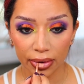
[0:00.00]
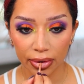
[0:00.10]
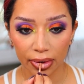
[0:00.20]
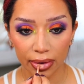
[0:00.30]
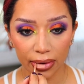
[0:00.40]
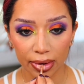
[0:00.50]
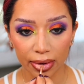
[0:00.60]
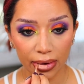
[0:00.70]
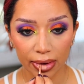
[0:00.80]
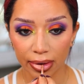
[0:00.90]
I've only
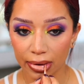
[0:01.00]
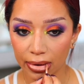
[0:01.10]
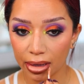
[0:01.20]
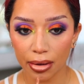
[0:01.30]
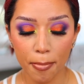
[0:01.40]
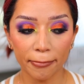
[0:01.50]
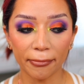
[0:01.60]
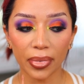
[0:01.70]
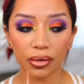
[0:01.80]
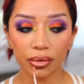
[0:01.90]
tried a few of their
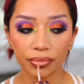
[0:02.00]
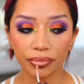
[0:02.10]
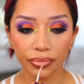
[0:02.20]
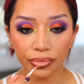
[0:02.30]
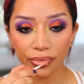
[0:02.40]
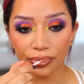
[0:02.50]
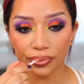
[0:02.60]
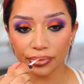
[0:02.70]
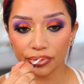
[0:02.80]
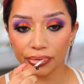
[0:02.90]
products and I really
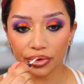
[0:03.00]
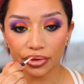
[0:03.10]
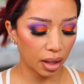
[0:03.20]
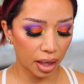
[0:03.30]
like them.